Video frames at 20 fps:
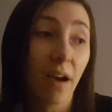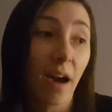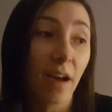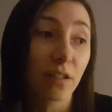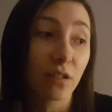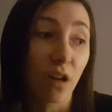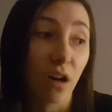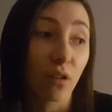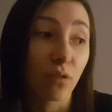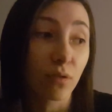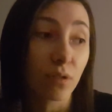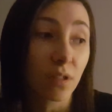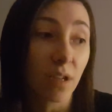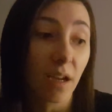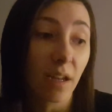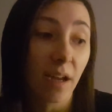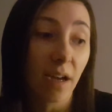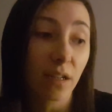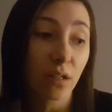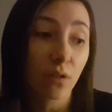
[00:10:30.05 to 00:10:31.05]
I don't,
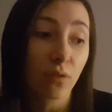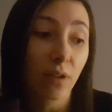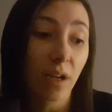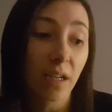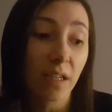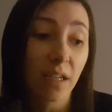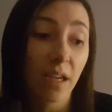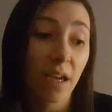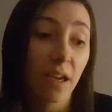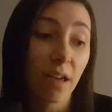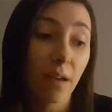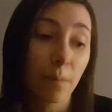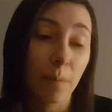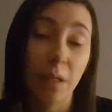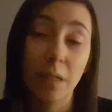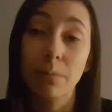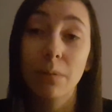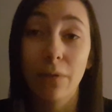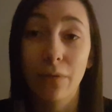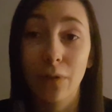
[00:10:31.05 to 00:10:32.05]
and I don't like it. It
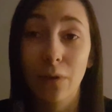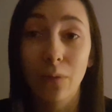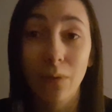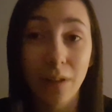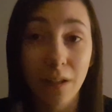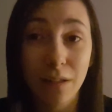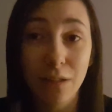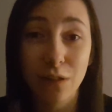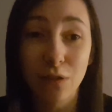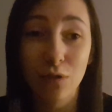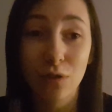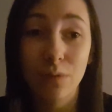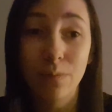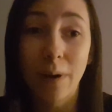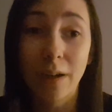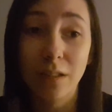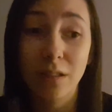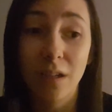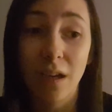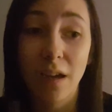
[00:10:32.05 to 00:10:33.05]
makes me feel really
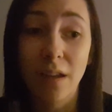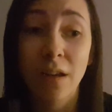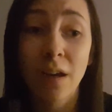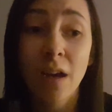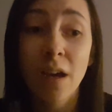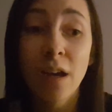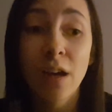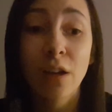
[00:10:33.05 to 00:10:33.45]
disrespected.